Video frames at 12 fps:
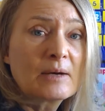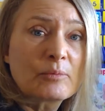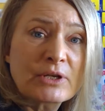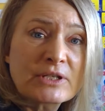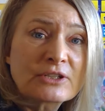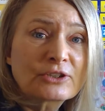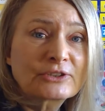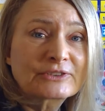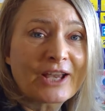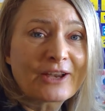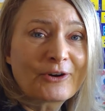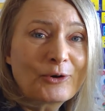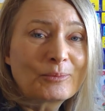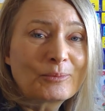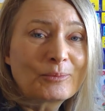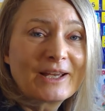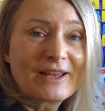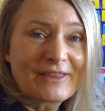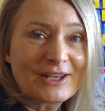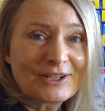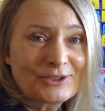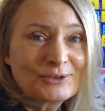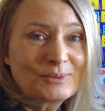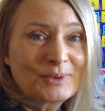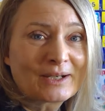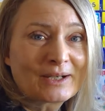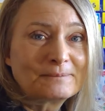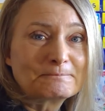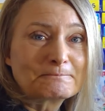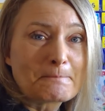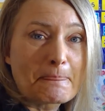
Boys and girls, I hope that you will